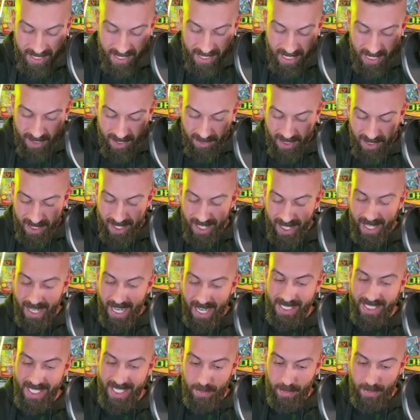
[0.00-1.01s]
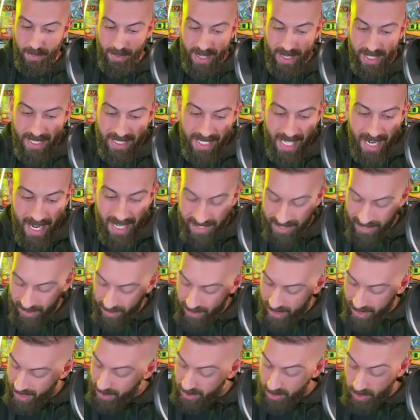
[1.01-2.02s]
Eevee, a Sabrina's
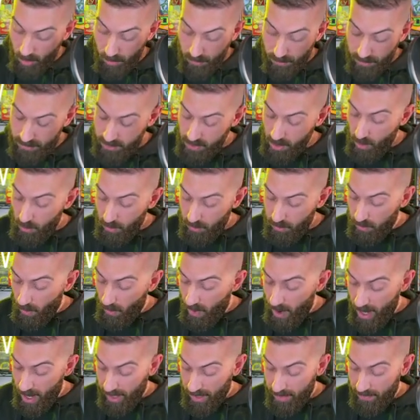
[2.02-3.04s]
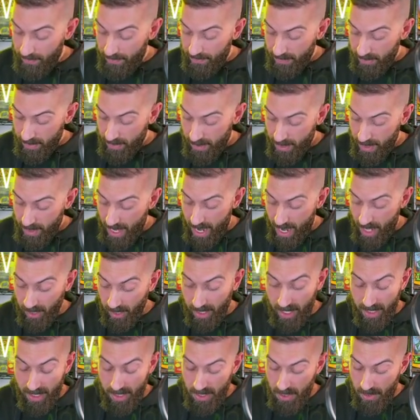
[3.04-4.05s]
Haunter. So, so far,
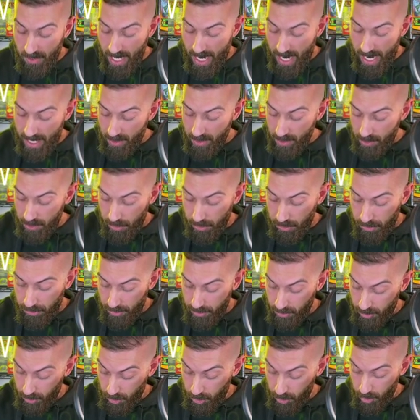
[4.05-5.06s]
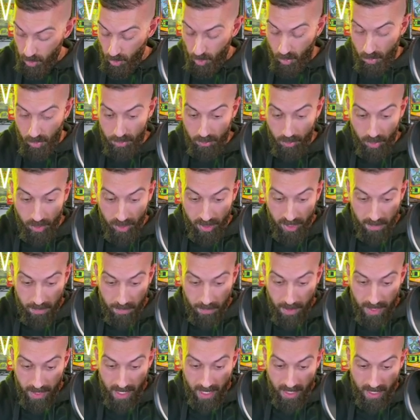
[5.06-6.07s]
Alien, you got two really
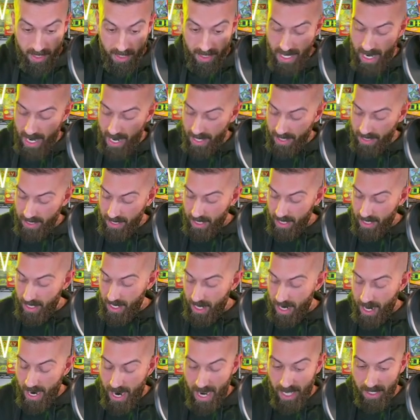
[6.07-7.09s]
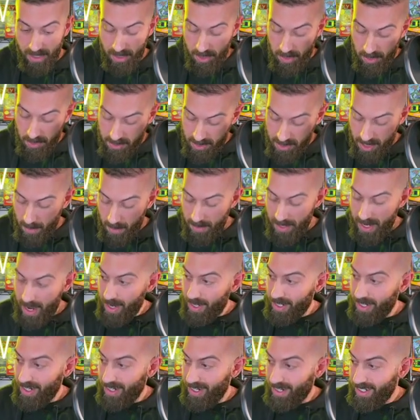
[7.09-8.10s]
big non hollows coming
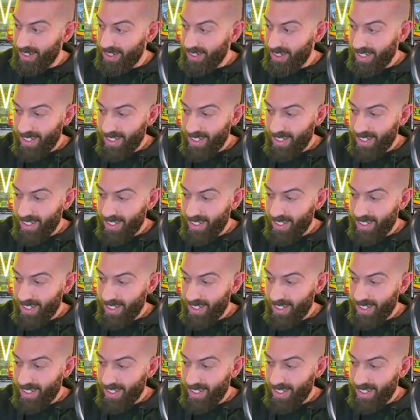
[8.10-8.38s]
out of here.